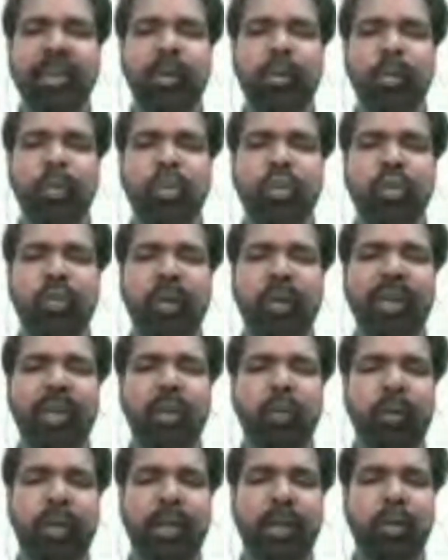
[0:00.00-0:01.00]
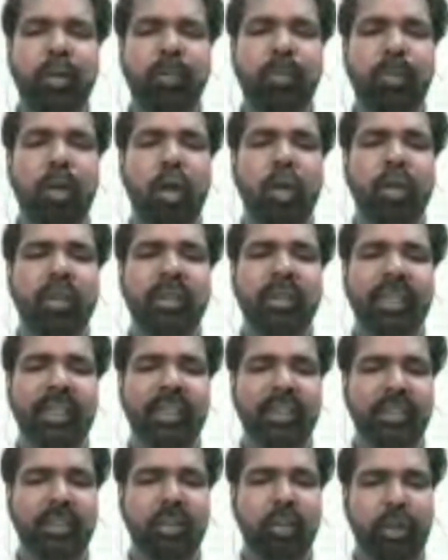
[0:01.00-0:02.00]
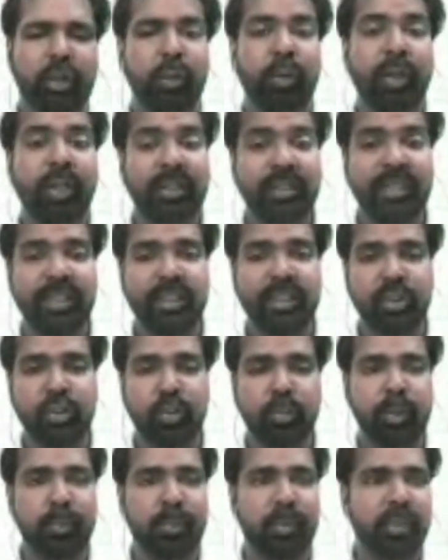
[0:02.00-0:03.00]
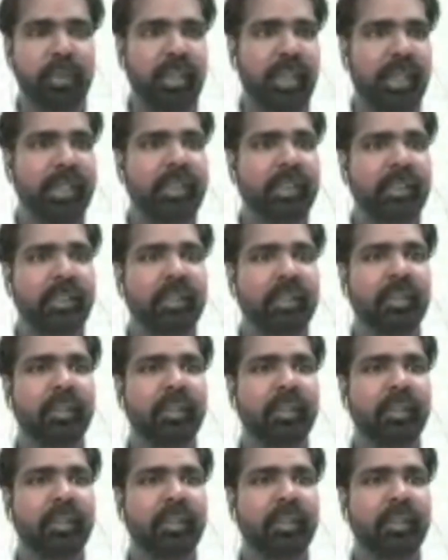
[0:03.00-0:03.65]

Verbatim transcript: you straight away to block six or unit six to be precise.